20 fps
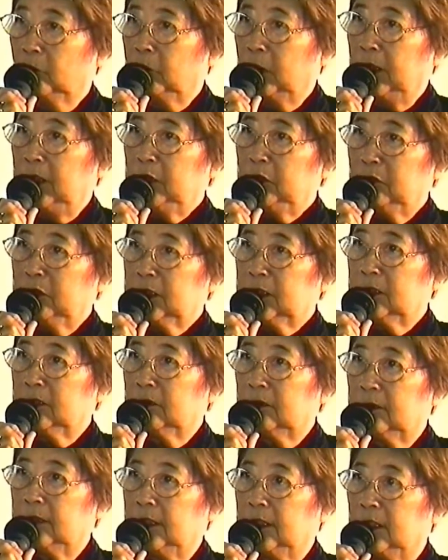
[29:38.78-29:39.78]
The
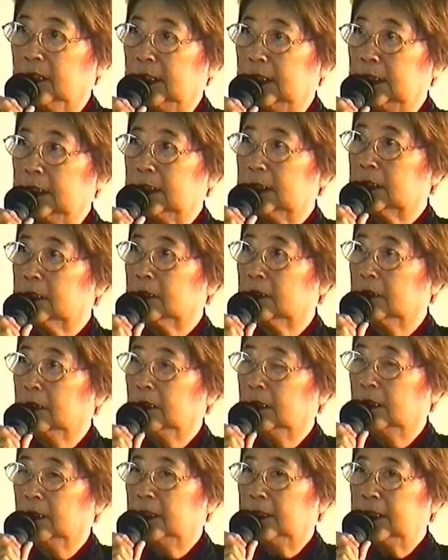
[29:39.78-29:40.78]
interesting thing is,
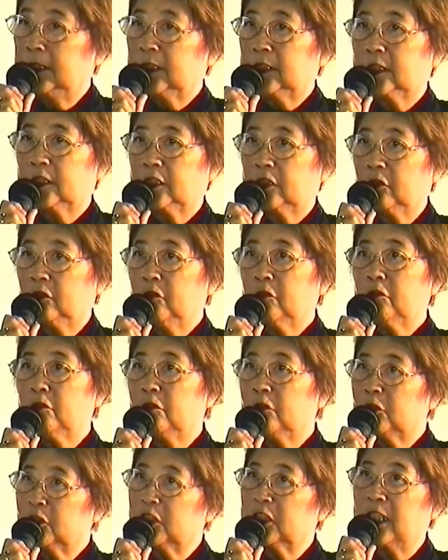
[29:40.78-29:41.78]
this
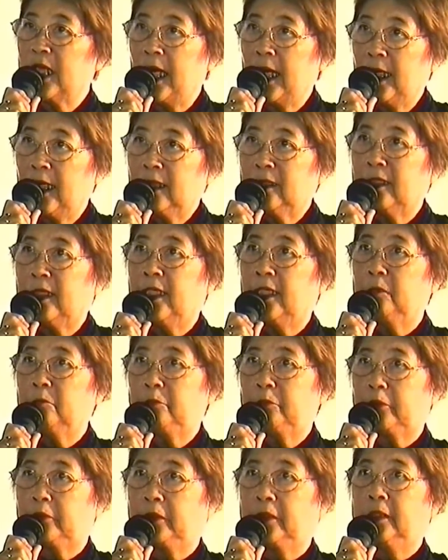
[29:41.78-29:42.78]
so-called God
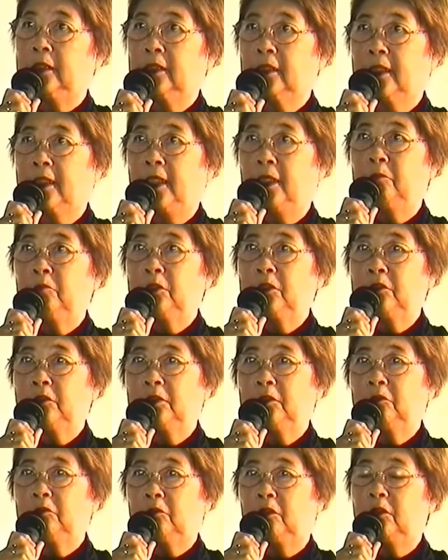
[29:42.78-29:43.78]
Emperor came to
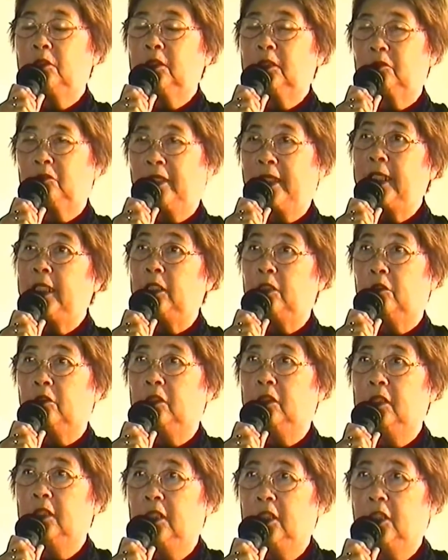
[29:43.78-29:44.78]
the, on the radio
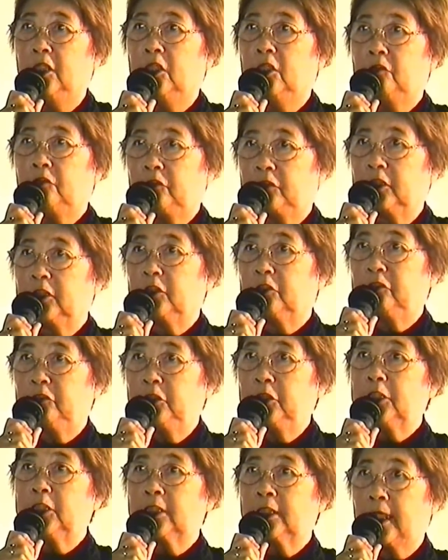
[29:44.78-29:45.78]
for the
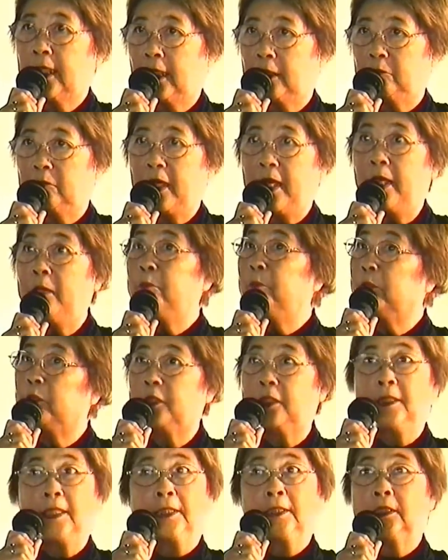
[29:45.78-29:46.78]
first time.
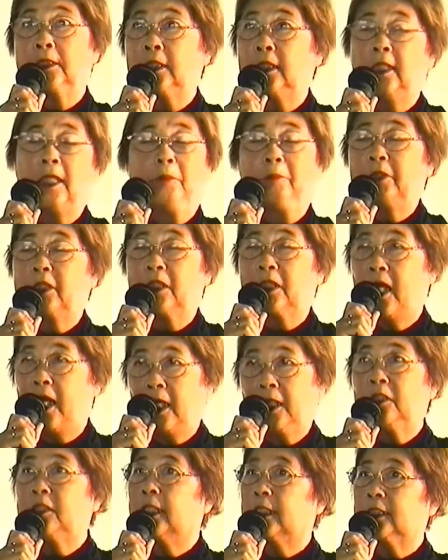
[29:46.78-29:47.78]
Emperor doesn't, I mean,
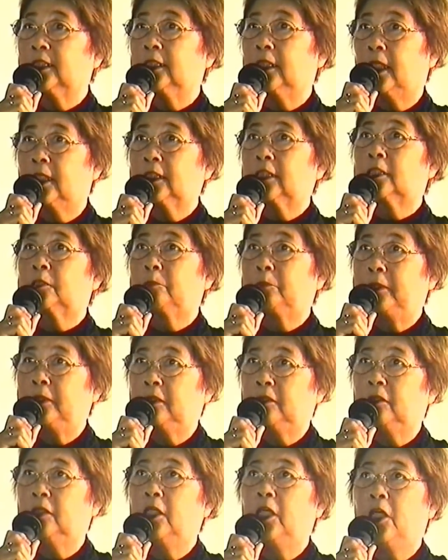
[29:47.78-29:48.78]
God does not
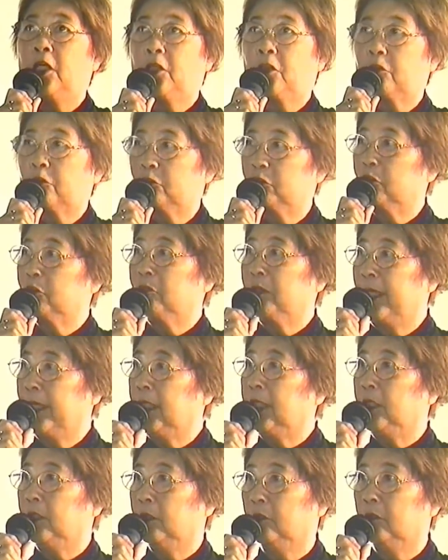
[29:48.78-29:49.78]
speak through
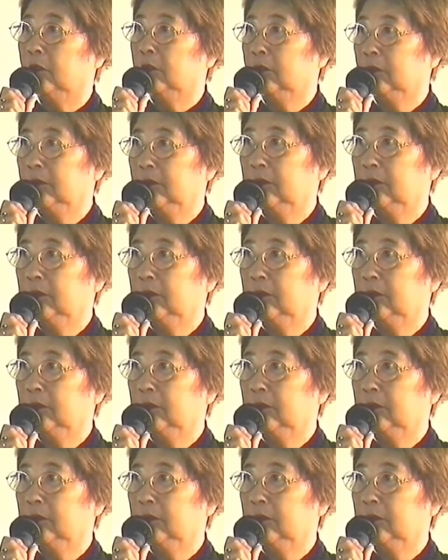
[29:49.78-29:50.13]
radio.